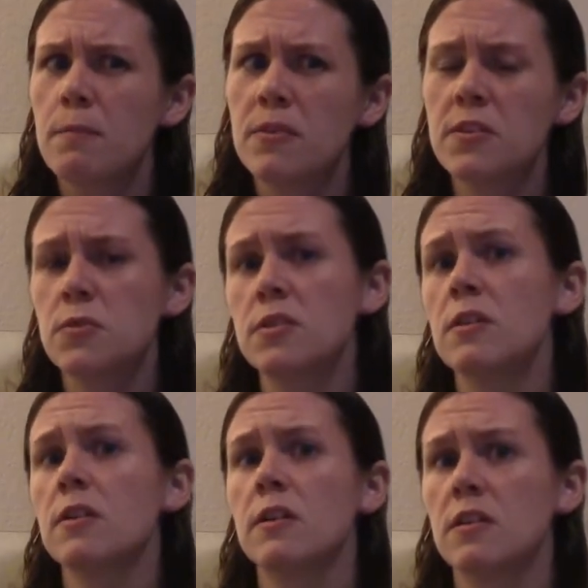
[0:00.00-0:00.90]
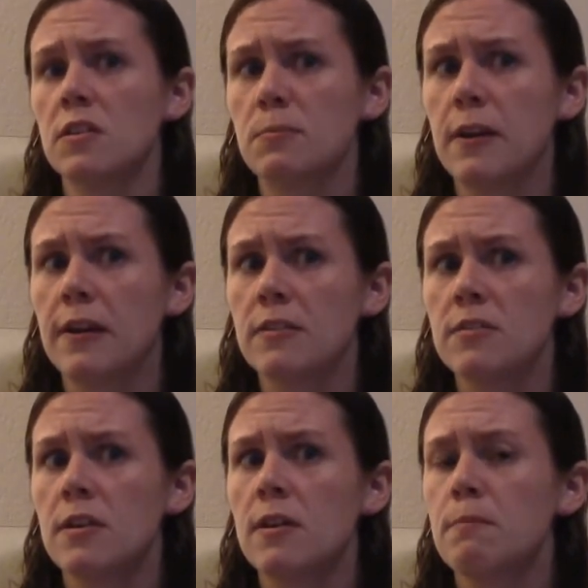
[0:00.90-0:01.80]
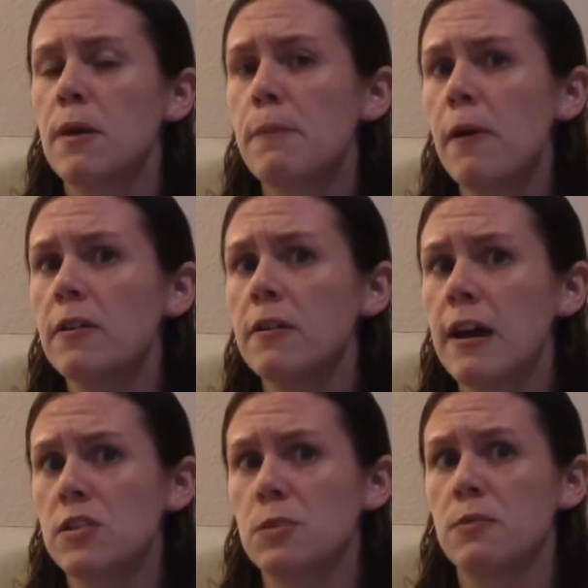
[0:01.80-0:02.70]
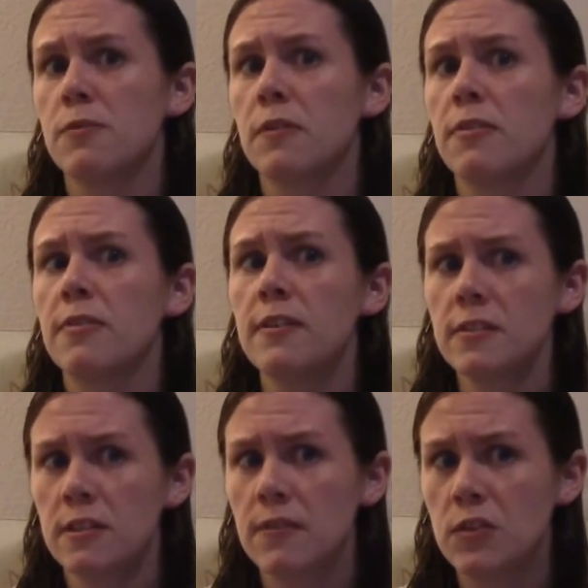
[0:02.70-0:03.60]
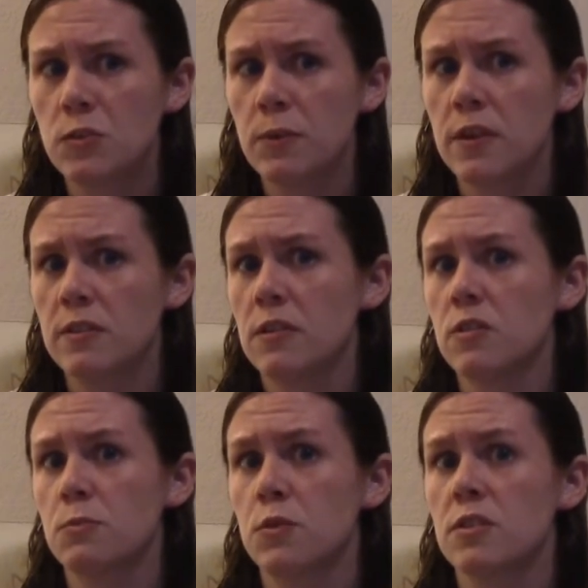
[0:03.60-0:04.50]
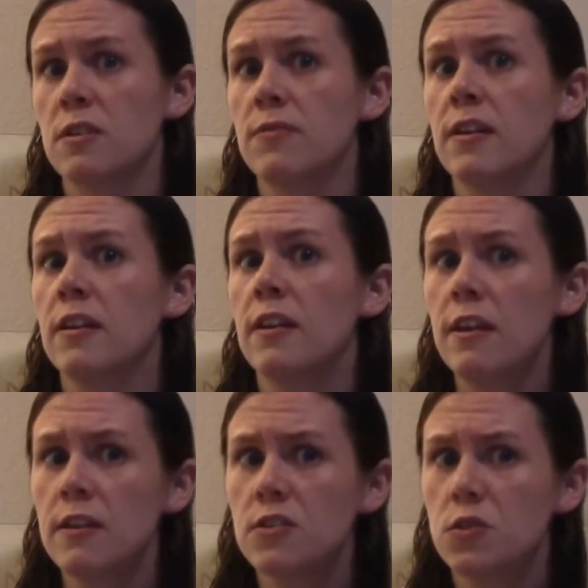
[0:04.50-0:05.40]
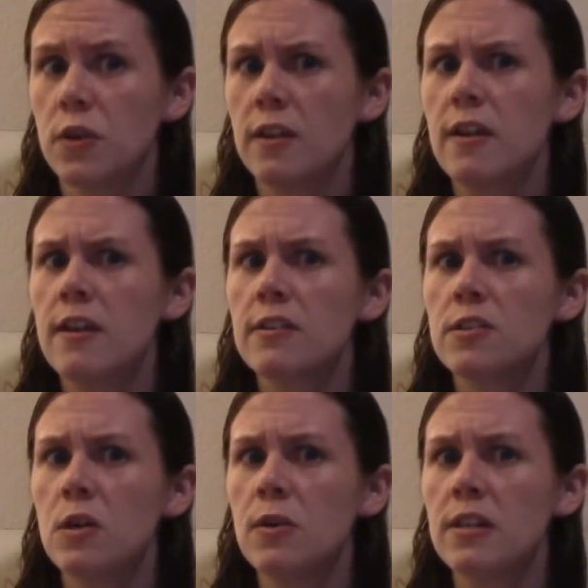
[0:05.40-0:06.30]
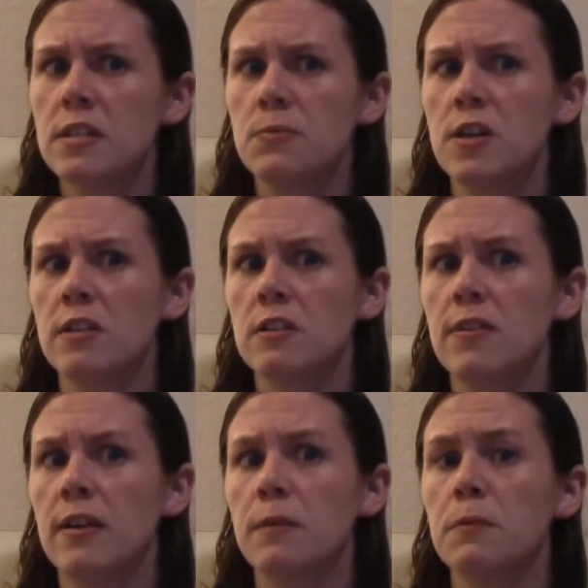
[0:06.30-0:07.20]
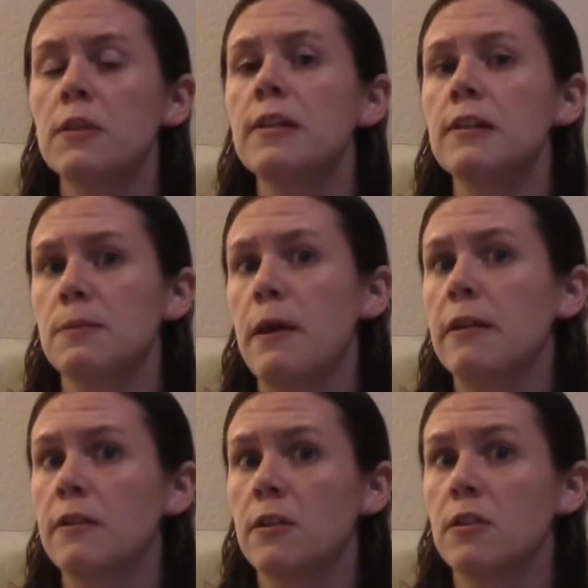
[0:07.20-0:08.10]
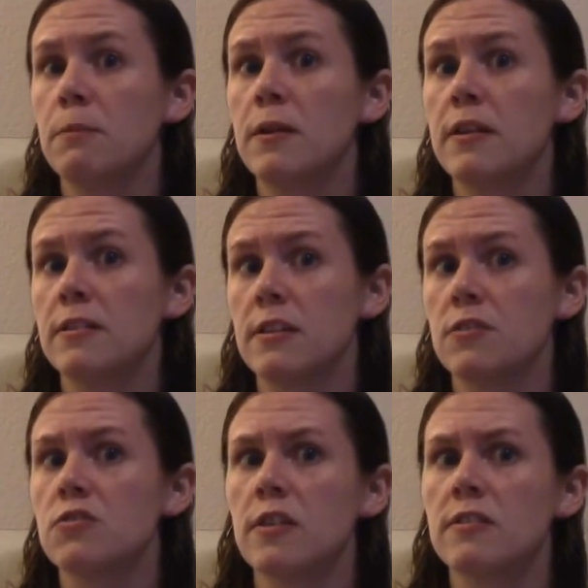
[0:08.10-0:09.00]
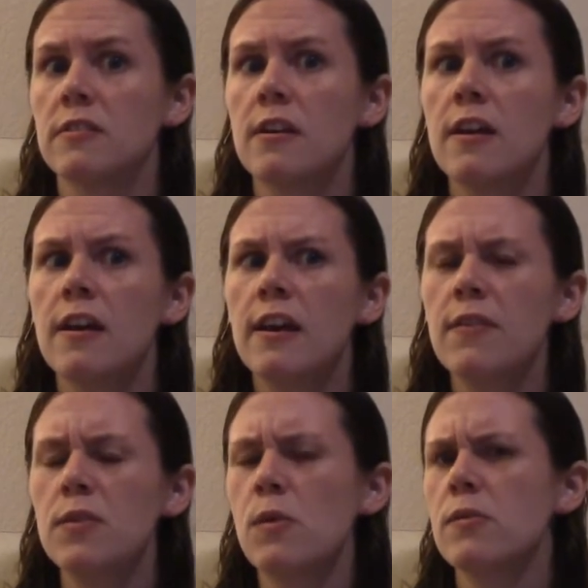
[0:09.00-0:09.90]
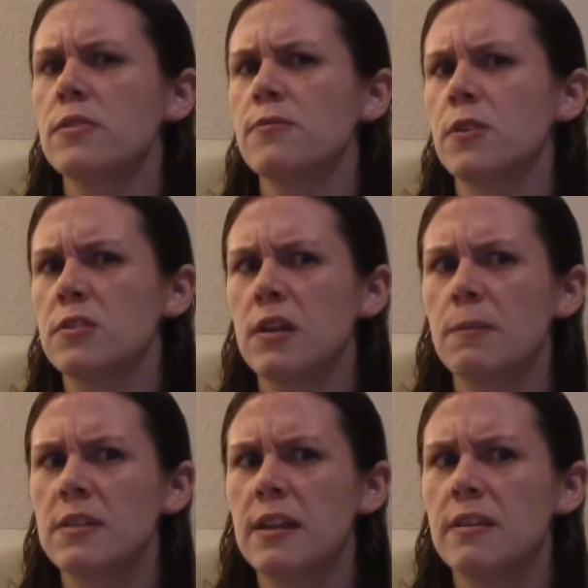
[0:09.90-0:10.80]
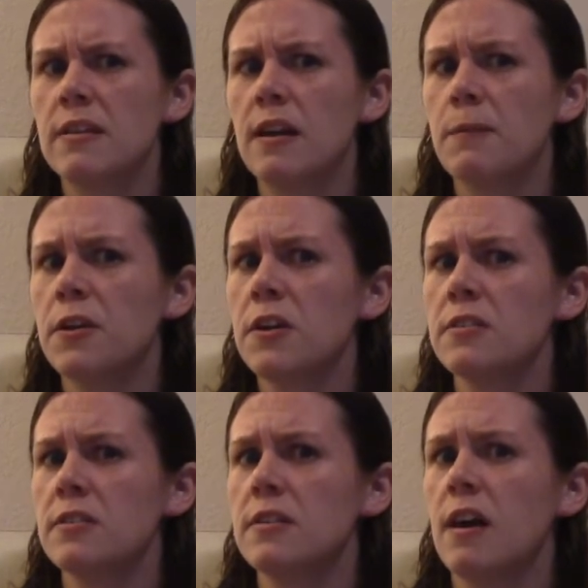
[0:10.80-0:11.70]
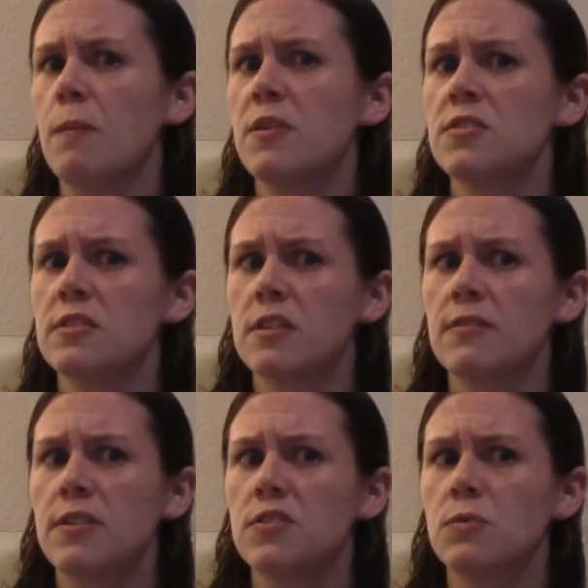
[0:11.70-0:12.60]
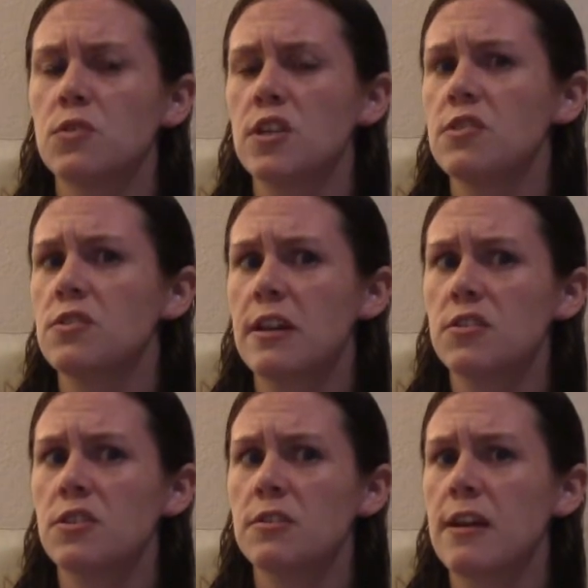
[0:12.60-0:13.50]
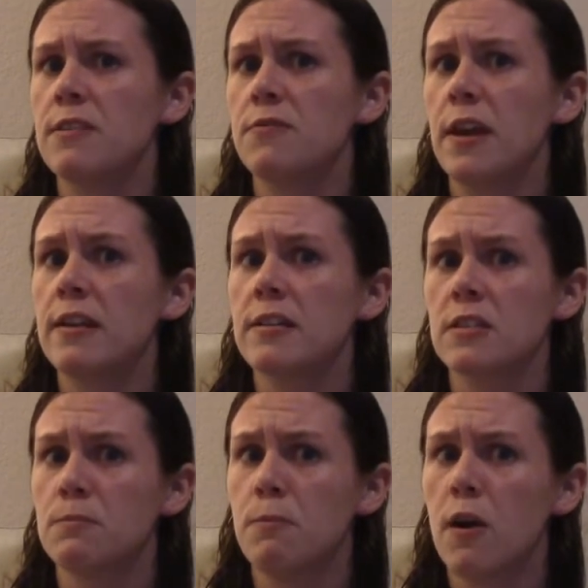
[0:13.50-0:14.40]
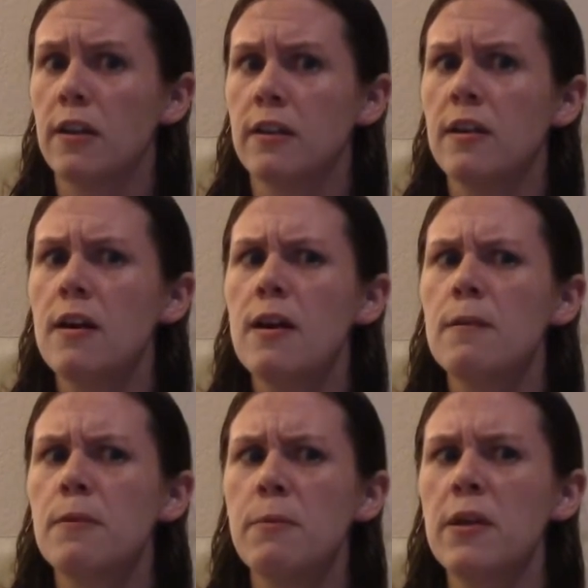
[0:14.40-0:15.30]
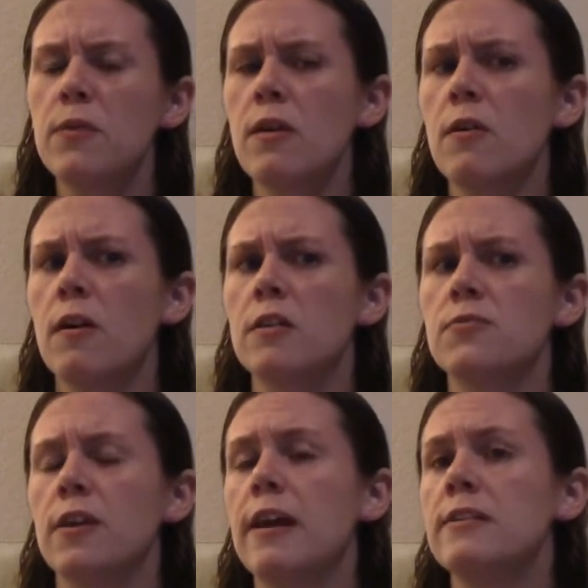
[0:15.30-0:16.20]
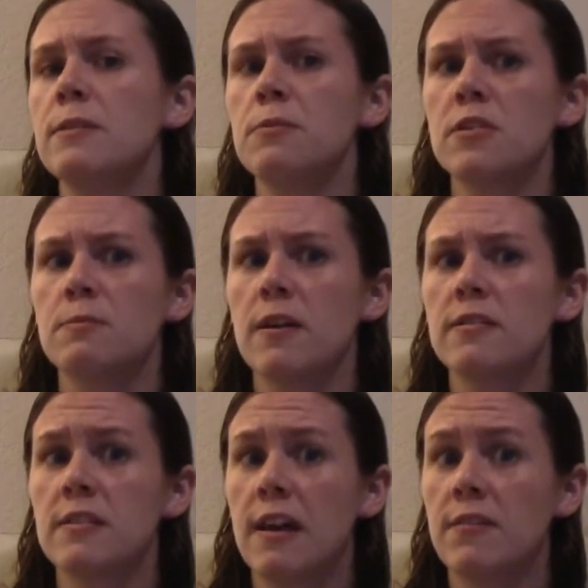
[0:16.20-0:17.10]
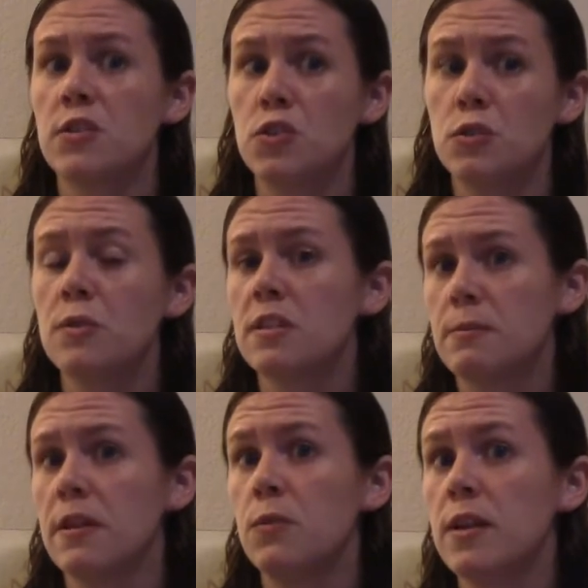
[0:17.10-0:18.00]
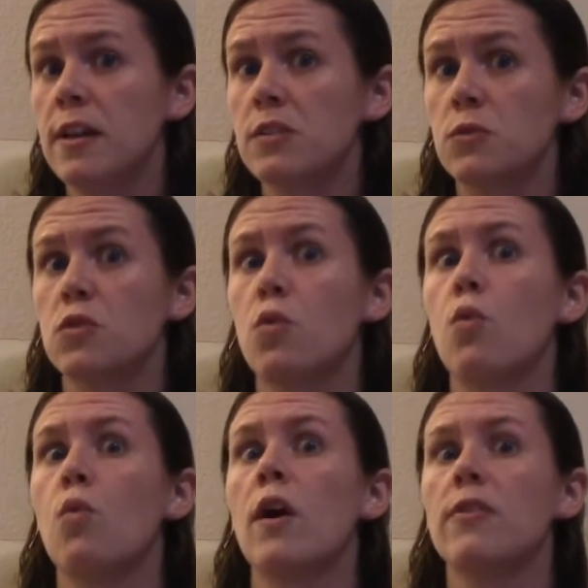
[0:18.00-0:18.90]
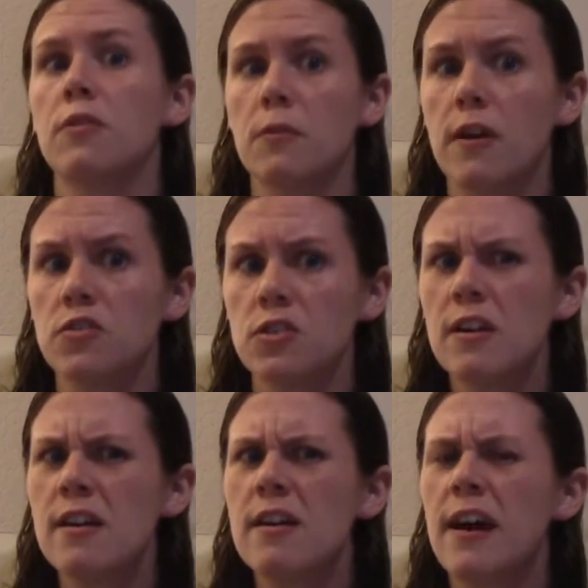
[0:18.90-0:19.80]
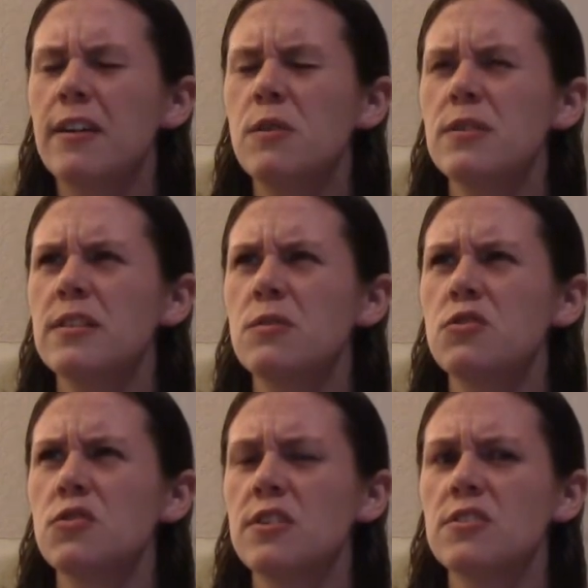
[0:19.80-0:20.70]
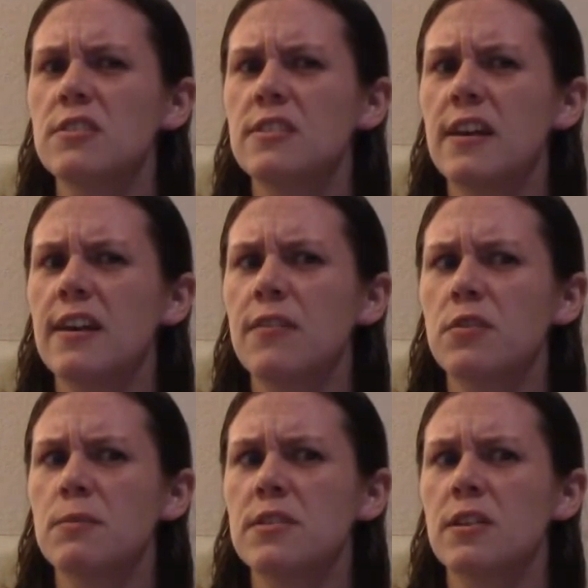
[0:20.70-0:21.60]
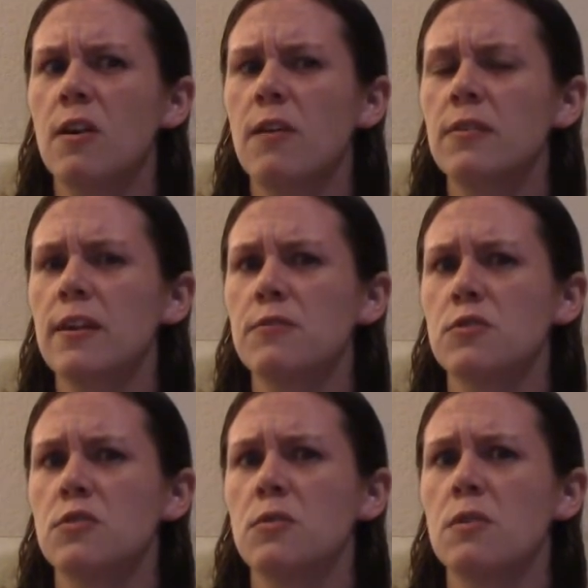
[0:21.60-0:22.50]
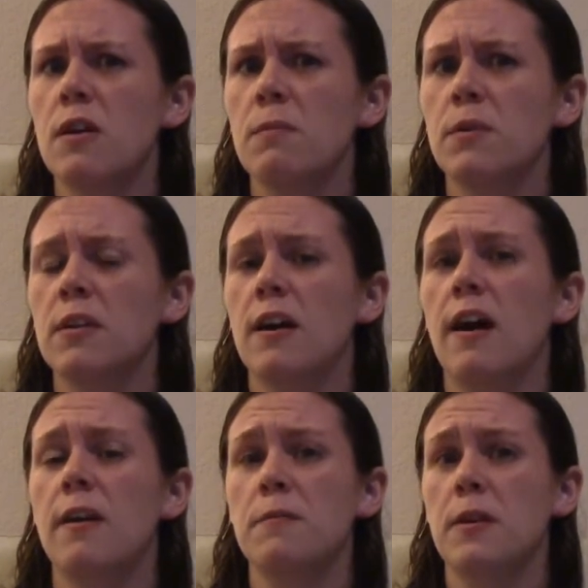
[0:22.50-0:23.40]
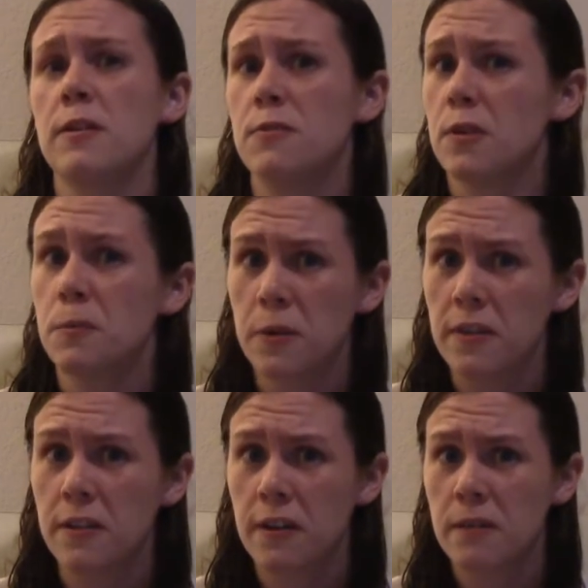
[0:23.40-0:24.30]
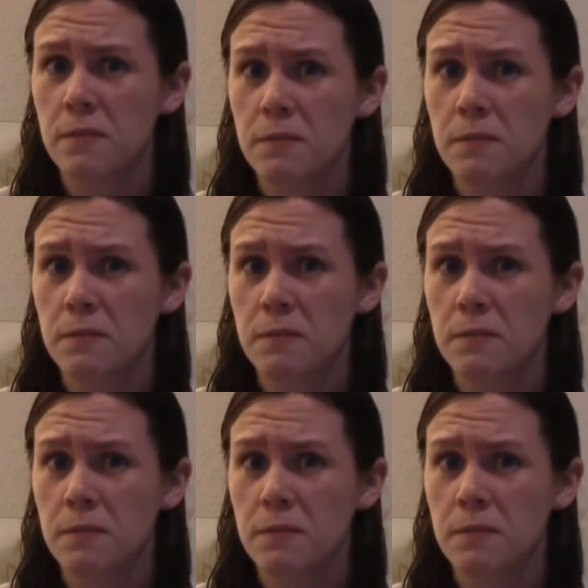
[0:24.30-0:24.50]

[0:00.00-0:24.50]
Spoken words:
But this was still a good experience. My partner actually preferred this convention because there was more stuff that he enjoyed, so it's subjective and completely dependent on your biggest interests. Even though I was a first-time attendee, I'm curious to see how much this convention will change next year now that FanX has bought it. But being without cons for 18 plus months and then having two in as many weekends was quite the rush. I know it sounds strange to say after missing con life for so long, but I'm ready for a breather.